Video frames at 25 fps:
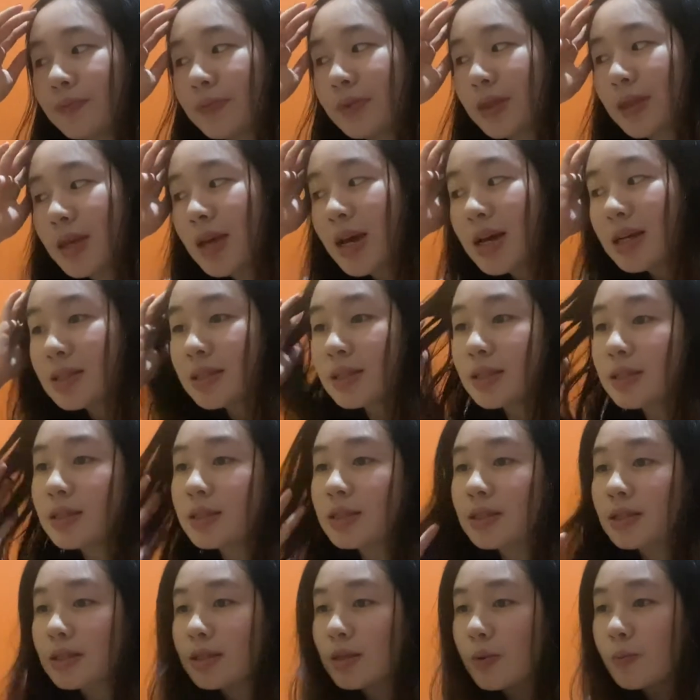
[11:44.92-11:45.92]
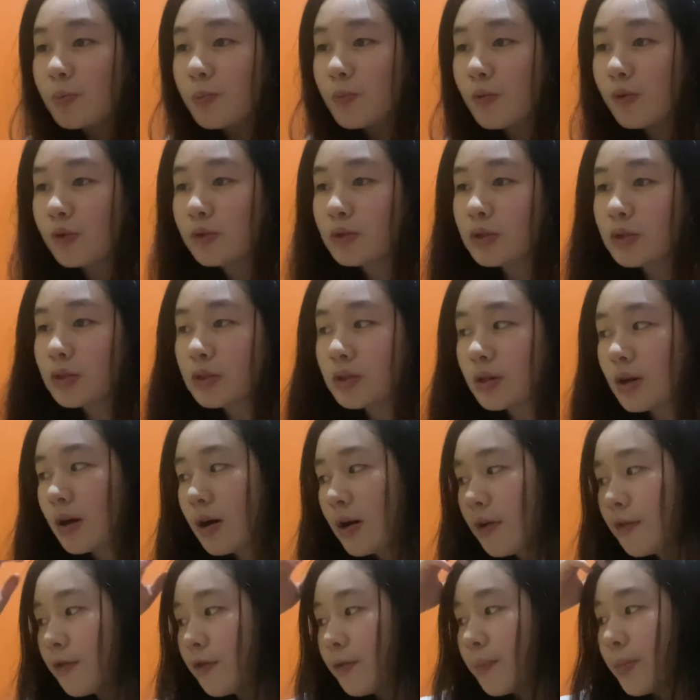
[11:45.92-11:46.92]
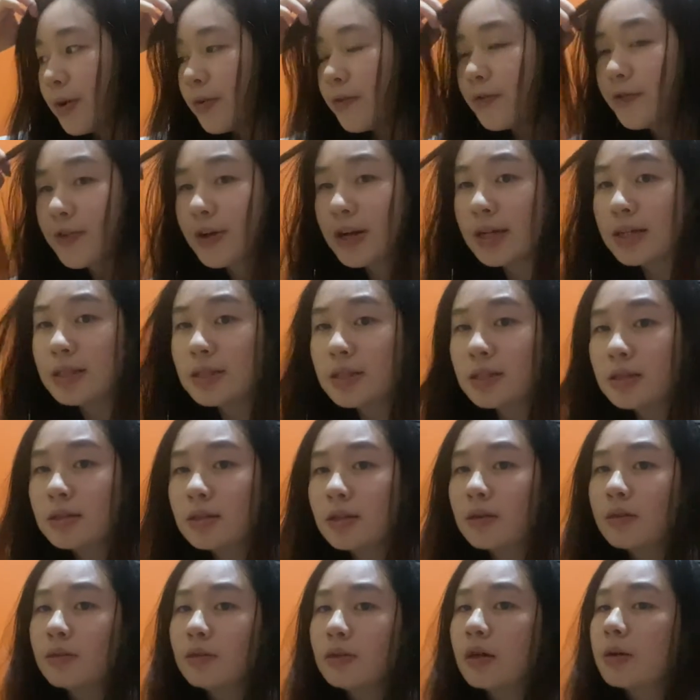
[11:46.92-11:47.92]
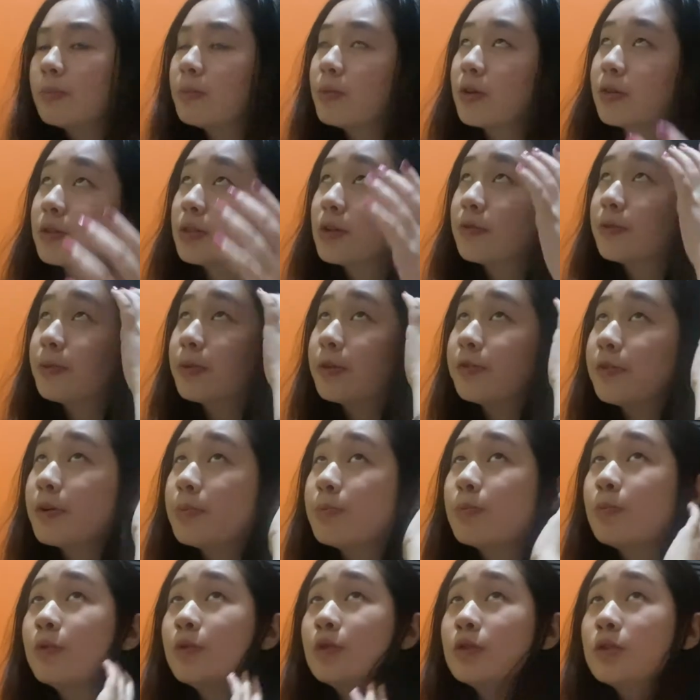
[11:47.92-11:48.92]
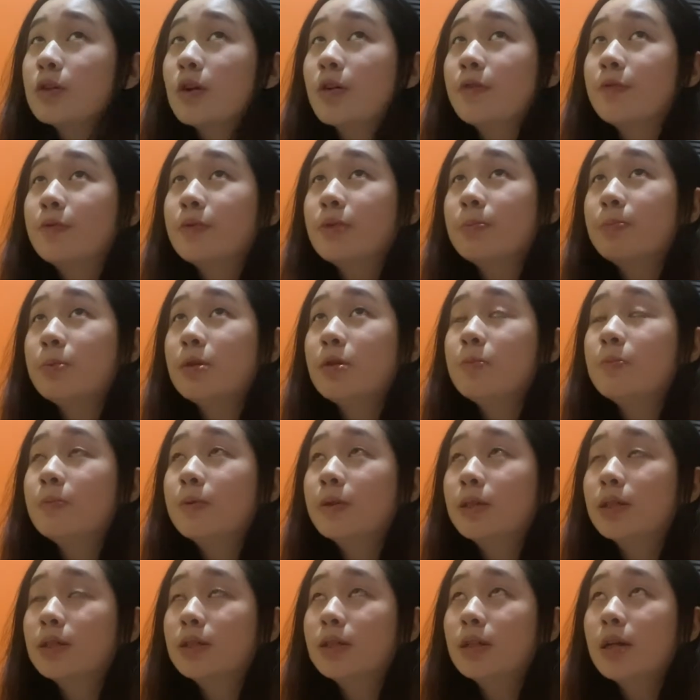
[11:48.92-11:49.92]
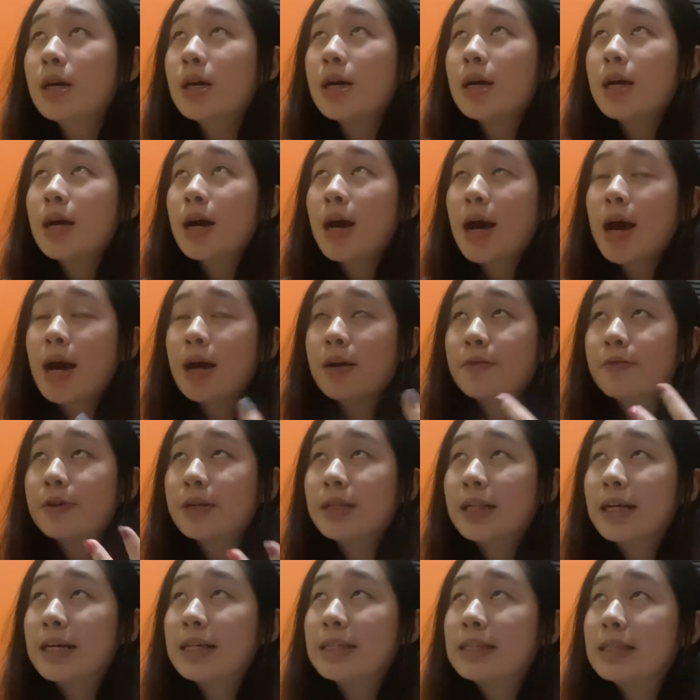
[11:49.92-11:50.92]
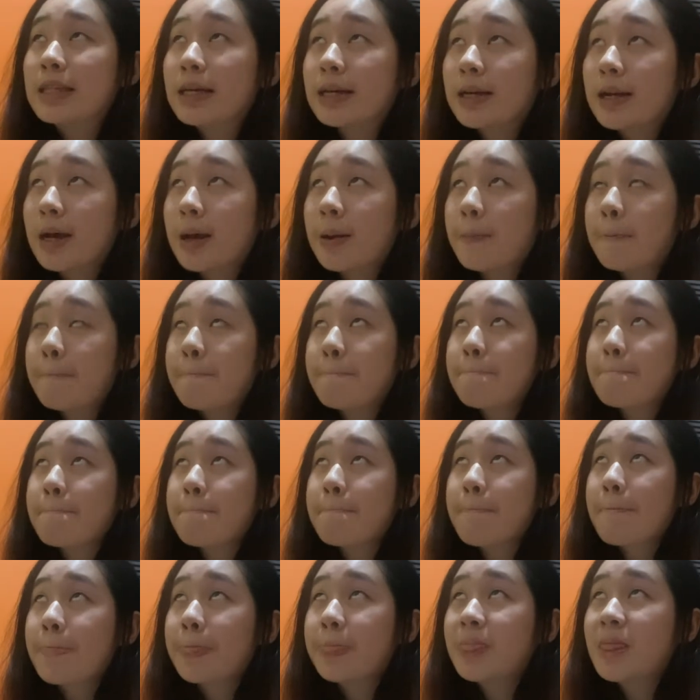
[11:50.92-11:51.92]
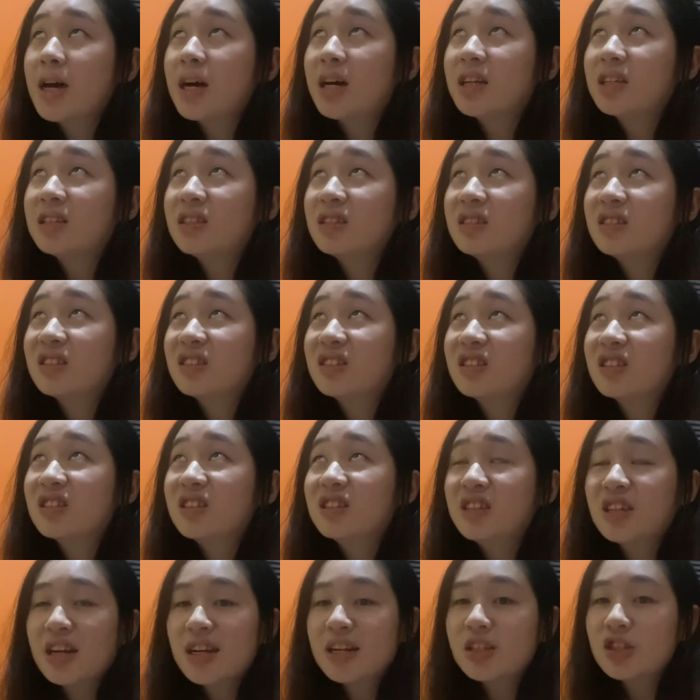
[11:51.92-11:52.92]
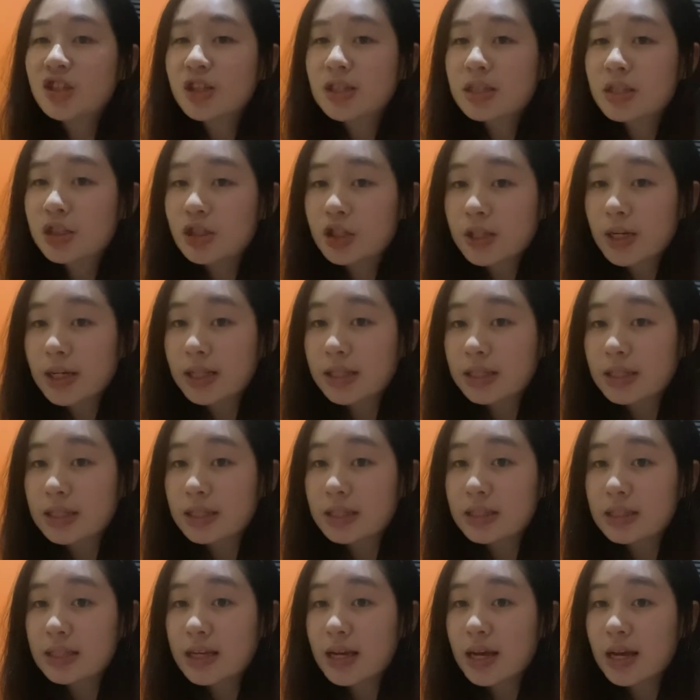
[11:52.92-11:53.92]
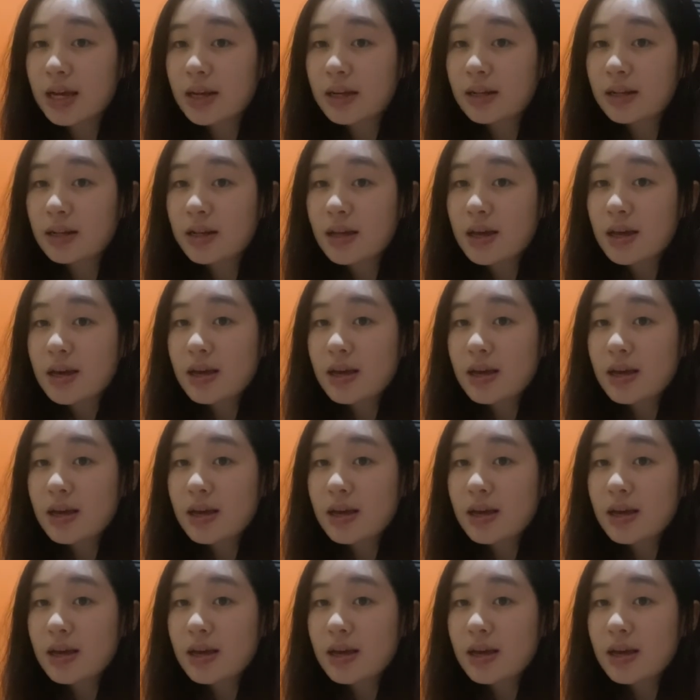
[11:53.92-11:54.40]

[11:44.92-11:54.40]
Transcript: yes most of my friends no not most of my friends most of the people i realized that that, that they're just jealous and